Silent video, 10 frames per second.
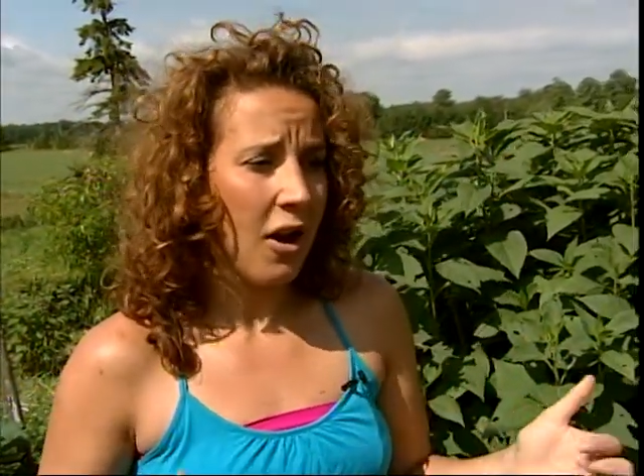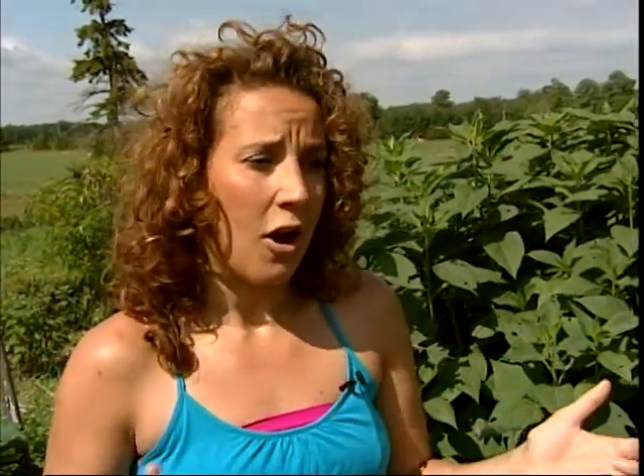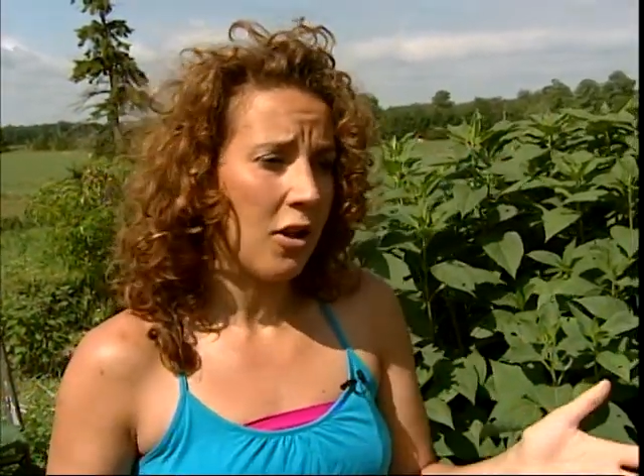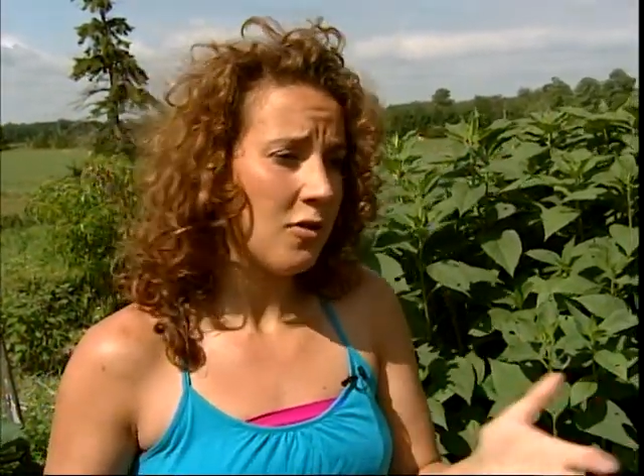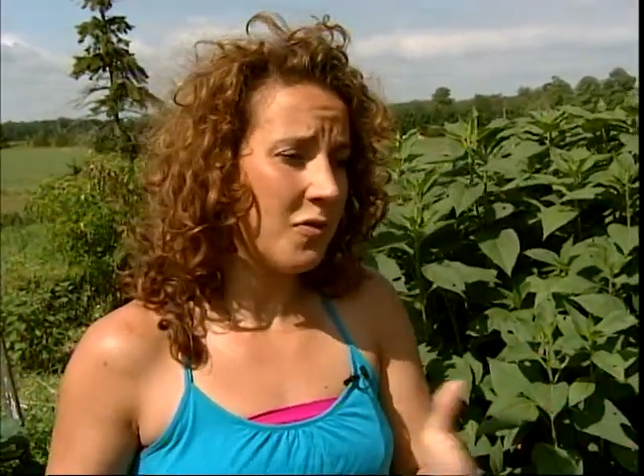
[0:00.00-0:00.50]

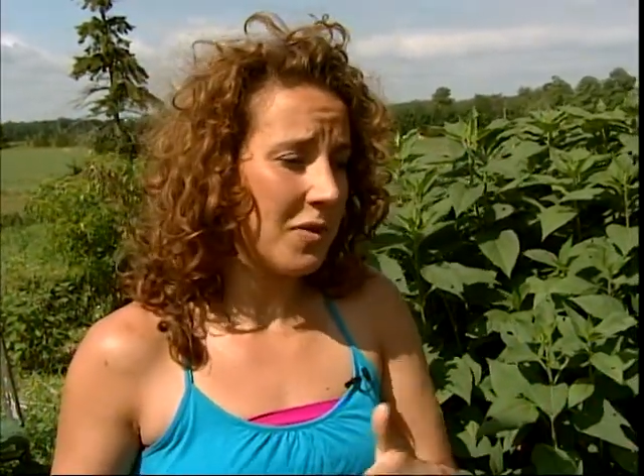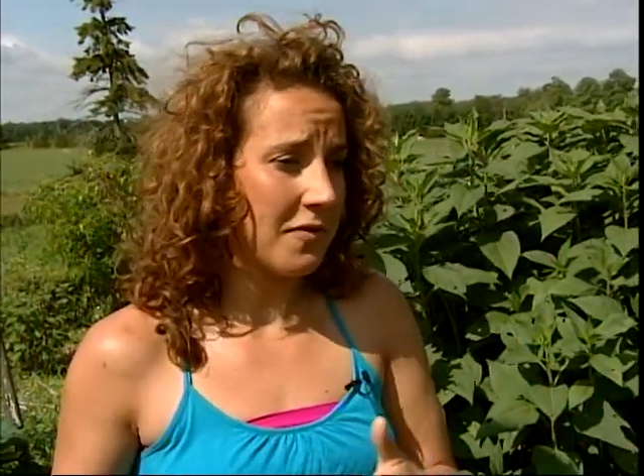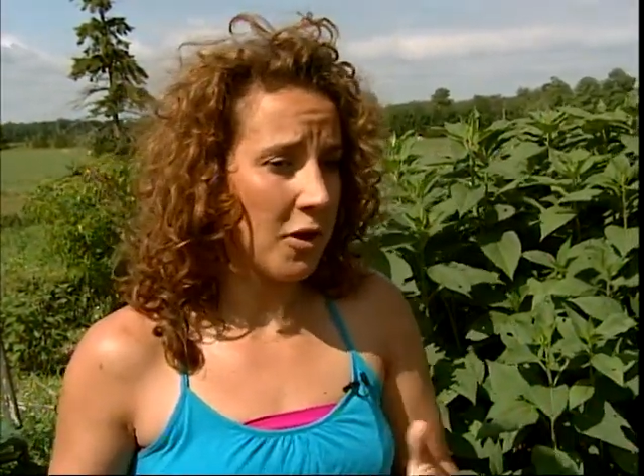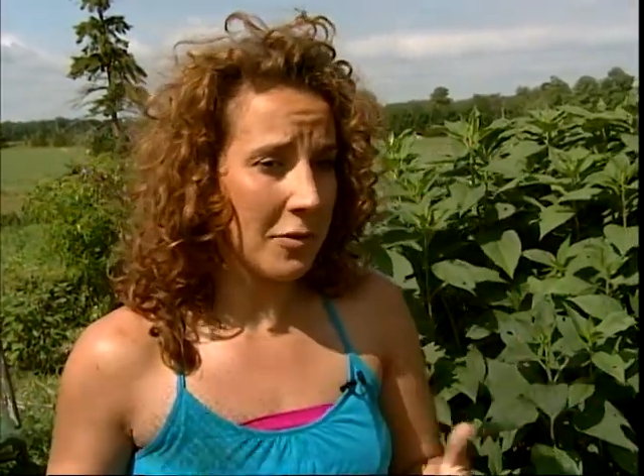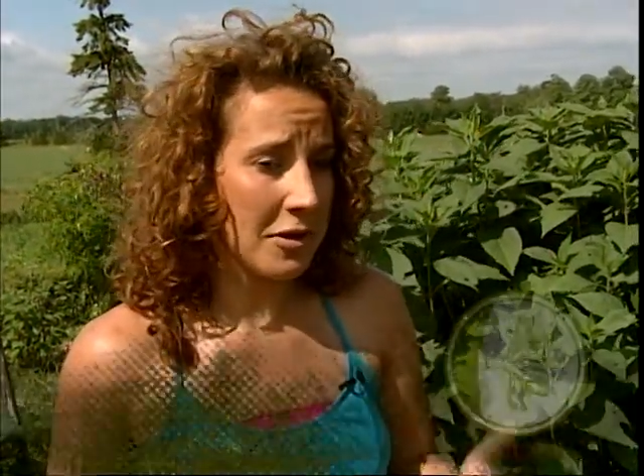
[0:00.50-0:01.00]
all who have been
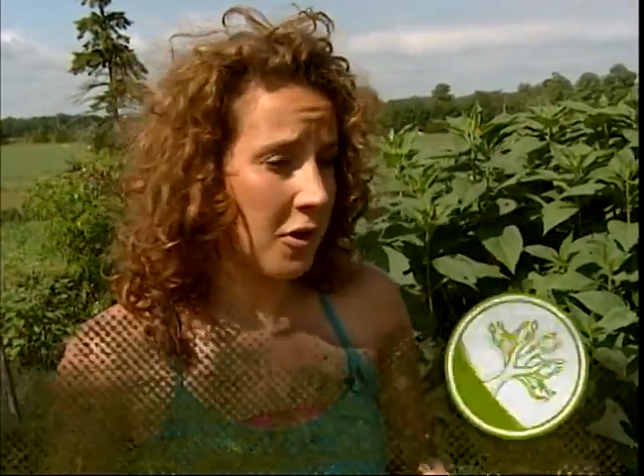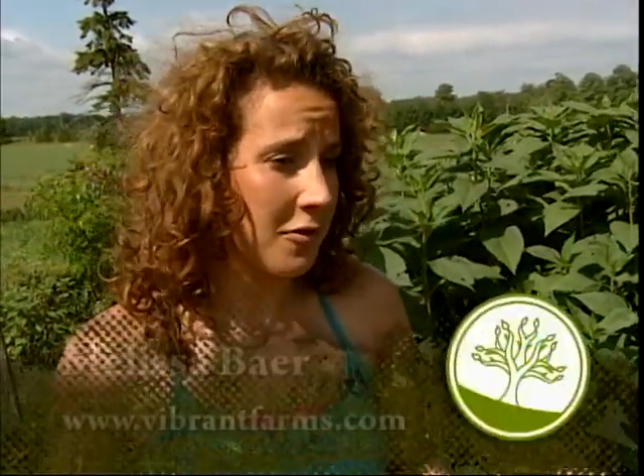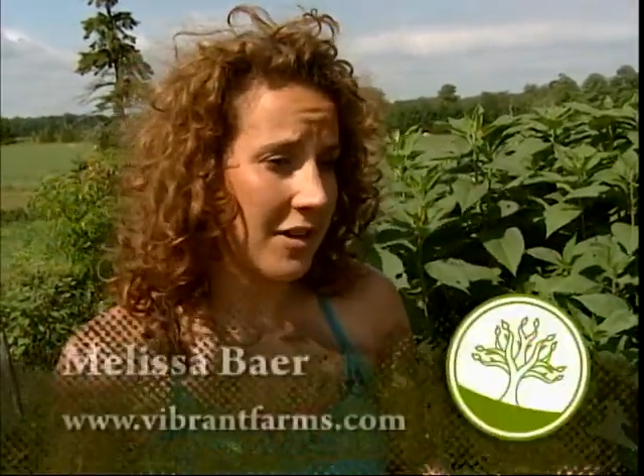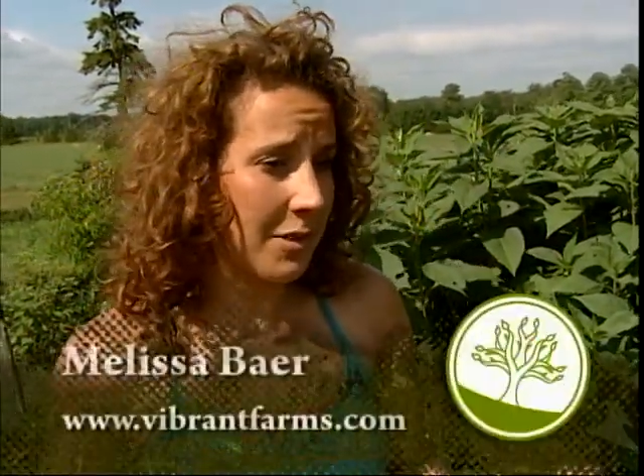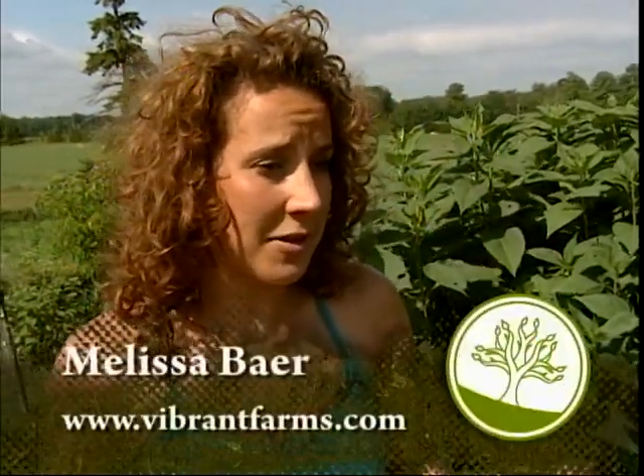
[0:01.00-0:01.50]
farming longer
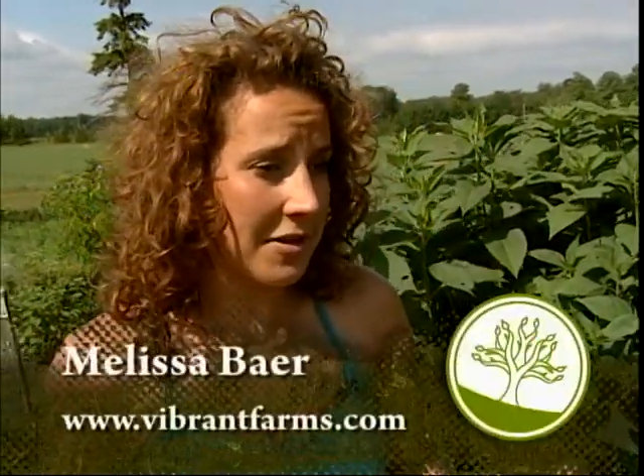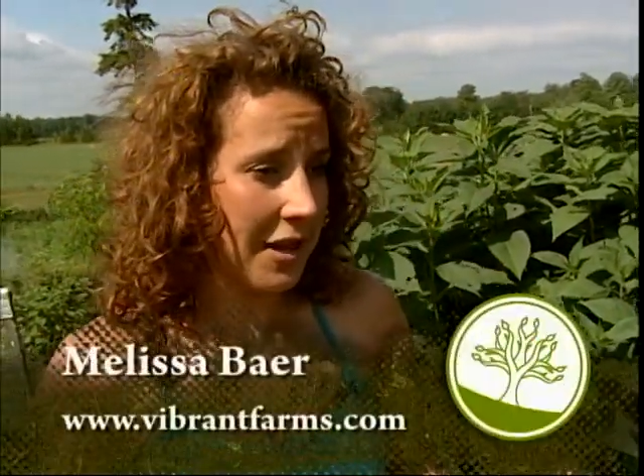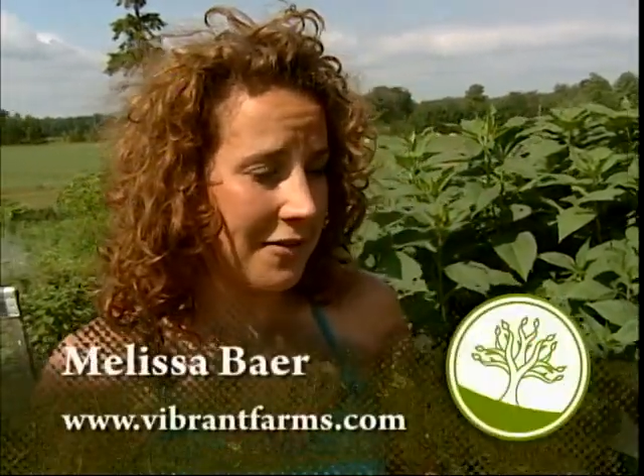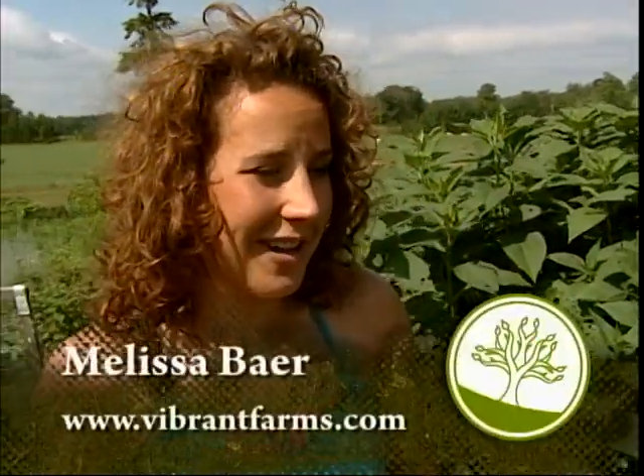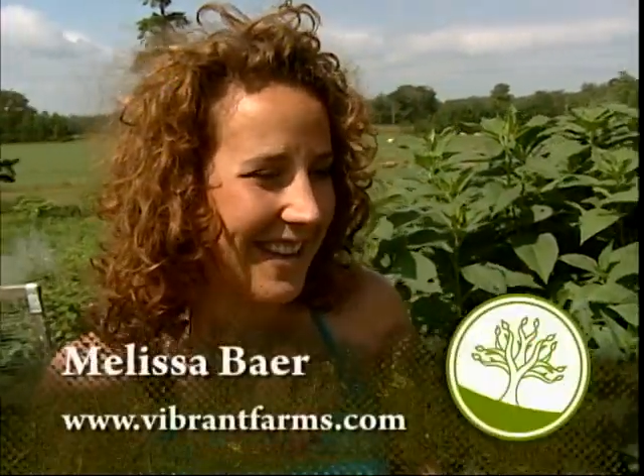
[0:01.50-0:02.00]
than I've been alive,